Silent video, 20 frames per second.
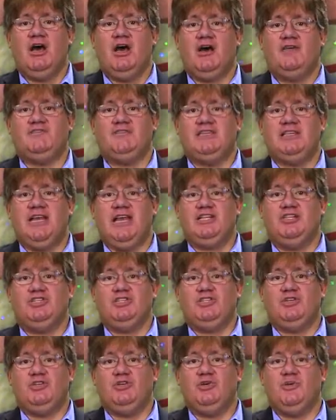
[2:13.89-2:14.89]
of
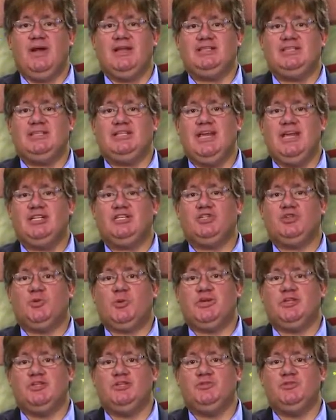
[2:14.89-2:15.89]
Th2 and
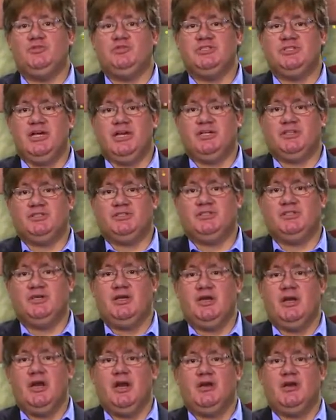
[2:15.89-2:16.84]
Th22 cells,